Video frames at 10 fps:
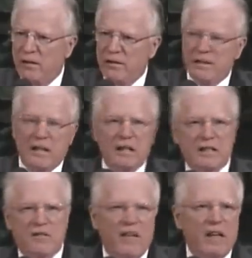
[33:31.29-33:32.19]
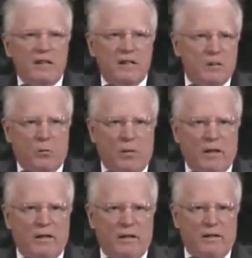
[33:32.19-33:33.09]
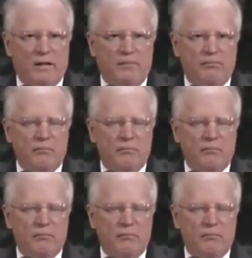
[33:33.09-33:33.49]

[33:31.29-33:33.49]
The seats face one another.